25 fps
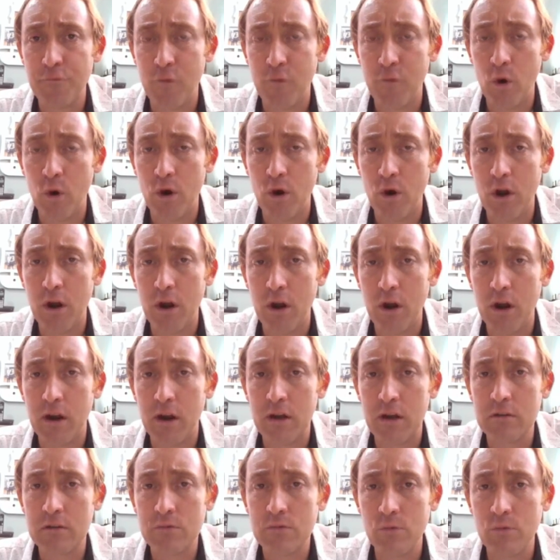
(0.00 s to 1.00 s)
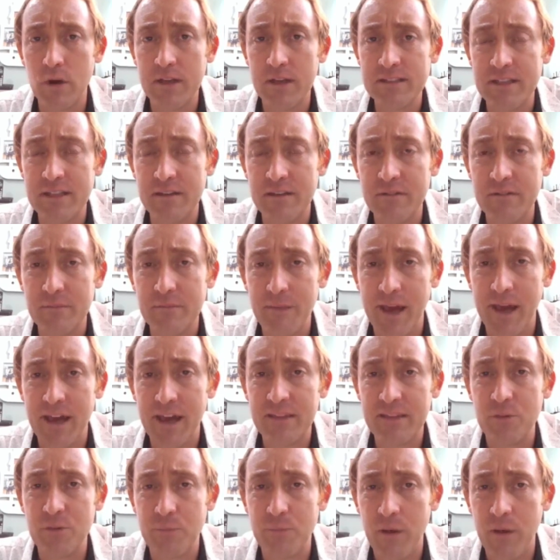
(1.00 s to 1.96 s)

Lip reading: for, what is it, Matthew?